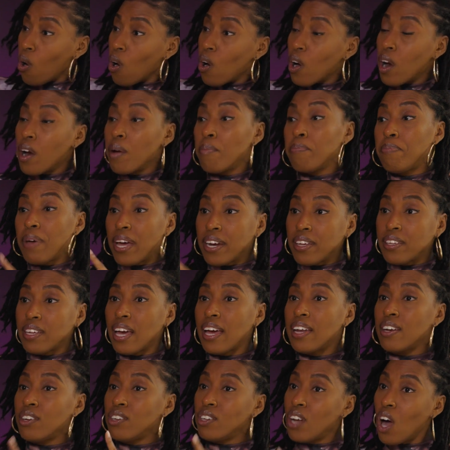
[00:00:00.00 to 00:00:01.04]
Or better
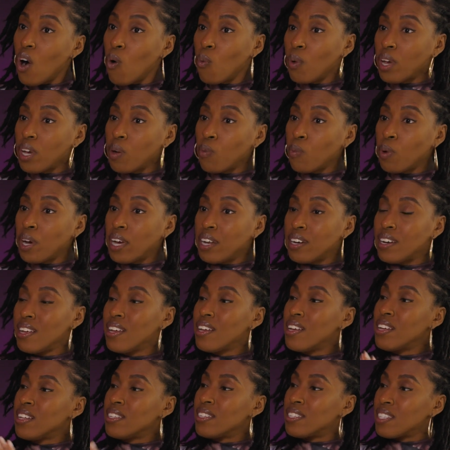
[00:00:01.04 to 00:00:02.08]
yet, knowing when
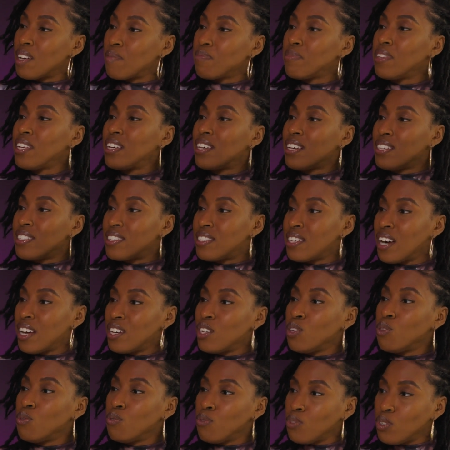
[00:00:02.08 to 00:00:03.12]
something is done,
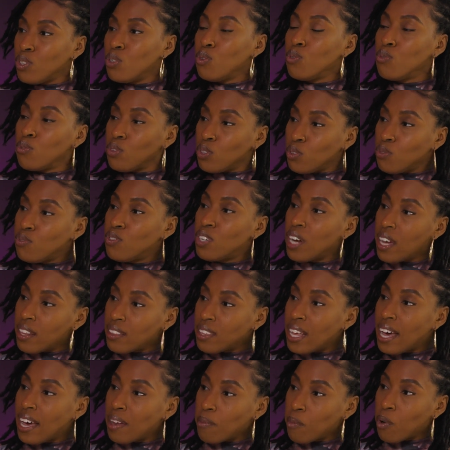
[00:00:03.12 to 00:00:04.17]
you've done
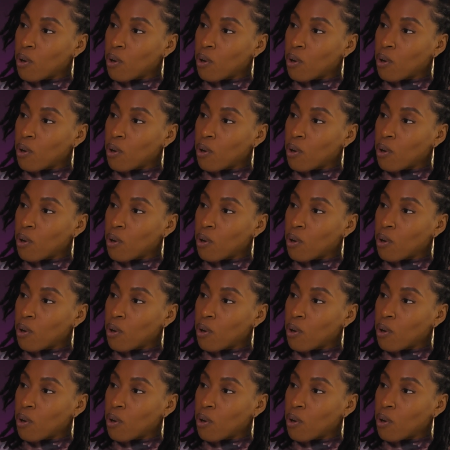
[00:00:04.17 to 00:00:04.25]
that